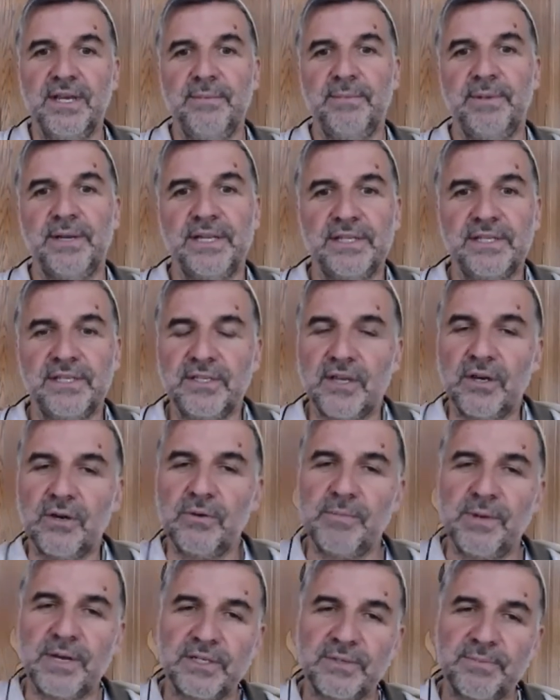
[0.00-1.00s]
but it's so
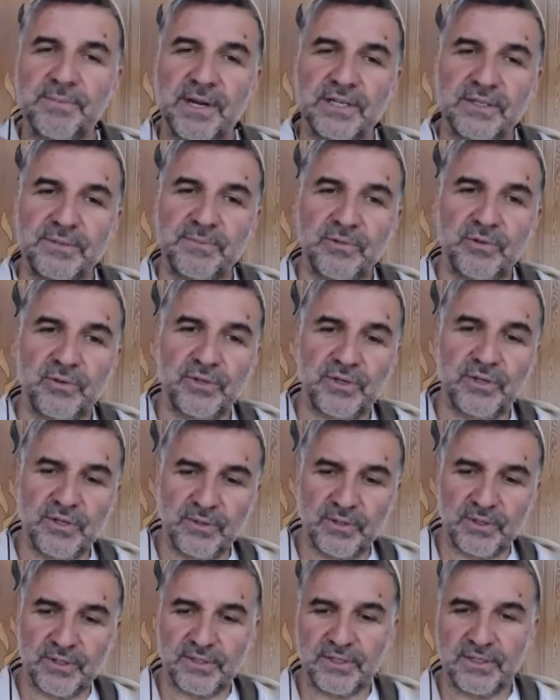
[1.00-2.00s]
much, much more
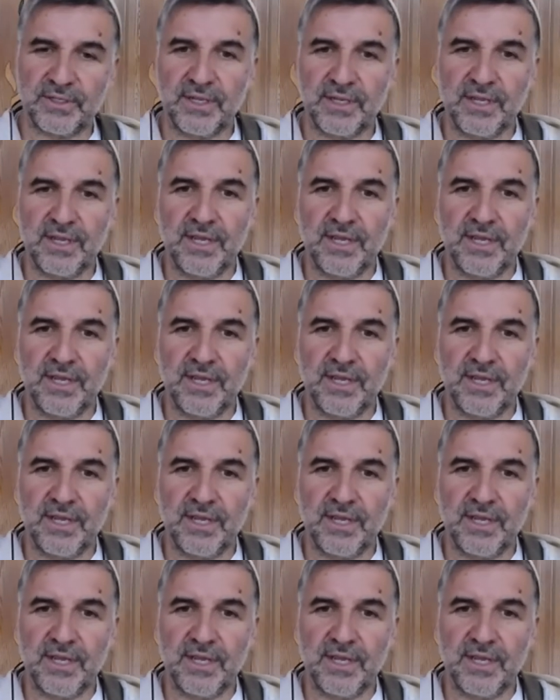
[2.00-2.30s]
nuanced.